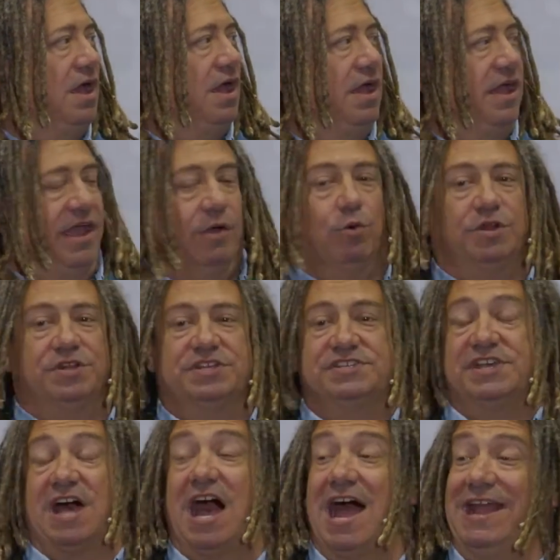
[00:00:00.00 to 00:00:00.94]
It will
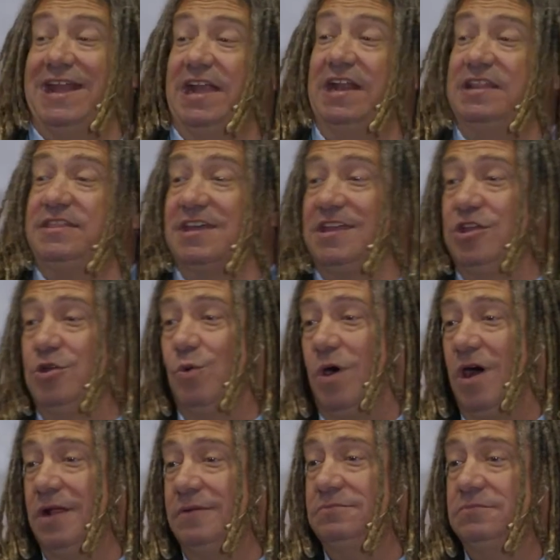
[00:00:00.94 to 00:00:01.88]
design anything you
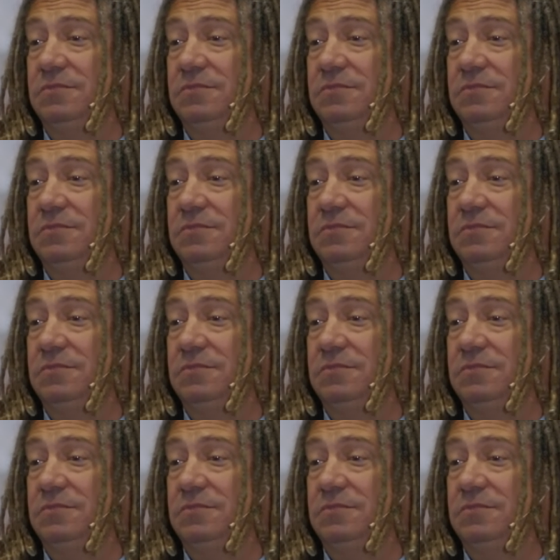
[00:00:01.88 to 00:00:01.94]
want.